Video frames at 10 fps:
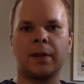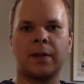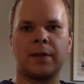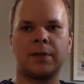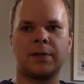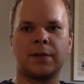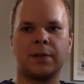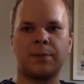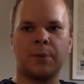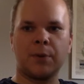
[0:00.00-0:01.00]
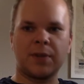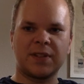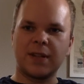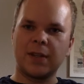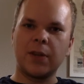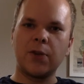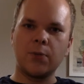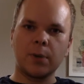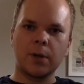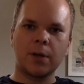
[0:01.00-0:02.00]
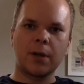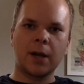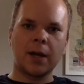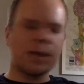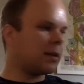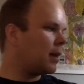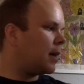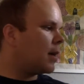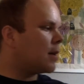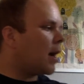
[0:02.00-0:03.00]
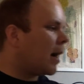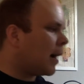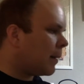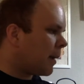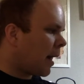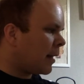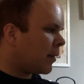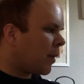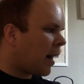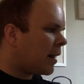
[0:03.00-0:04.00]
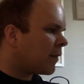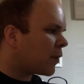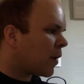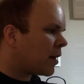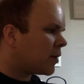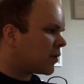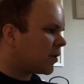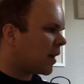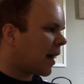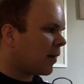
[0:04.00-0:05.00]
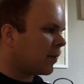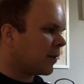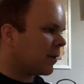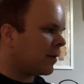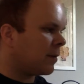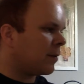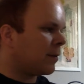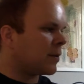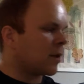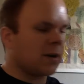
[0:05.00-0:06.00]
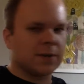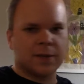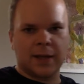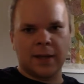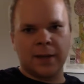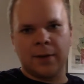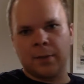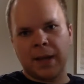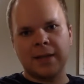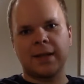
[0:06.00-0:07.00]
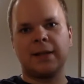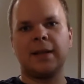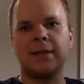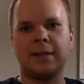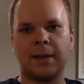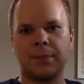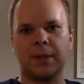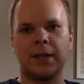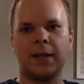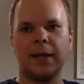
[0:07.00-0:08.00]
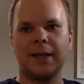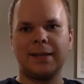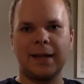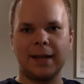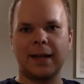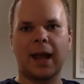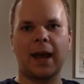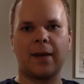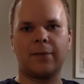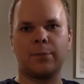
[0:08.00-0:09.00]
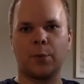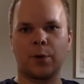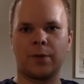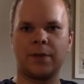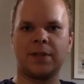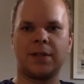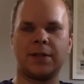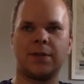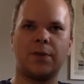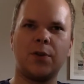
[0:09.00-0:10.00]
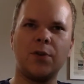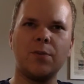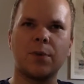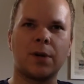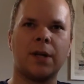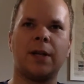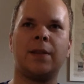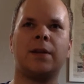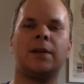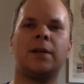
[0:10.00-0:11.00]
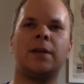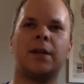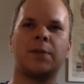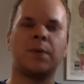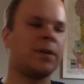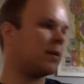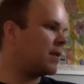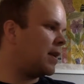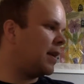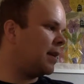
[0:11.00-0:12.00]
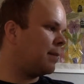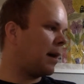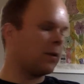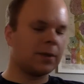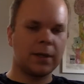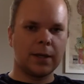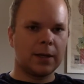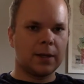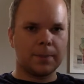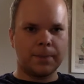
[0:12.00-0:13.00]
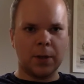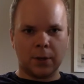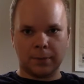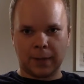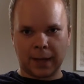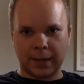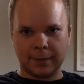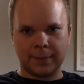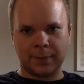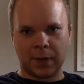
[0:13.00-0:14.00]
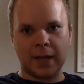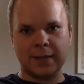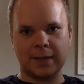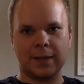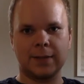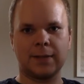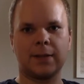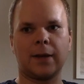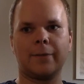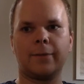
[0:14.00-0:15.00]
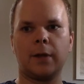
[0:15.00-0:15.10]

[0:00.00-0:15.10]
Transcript: there's both a sense of humor on it. Um, I I never quite understood how songs like you know bands like Led Zeppelin didn't have more of a sense of humor in their lyrics when they're singing about you know kind of some nonsense stuff.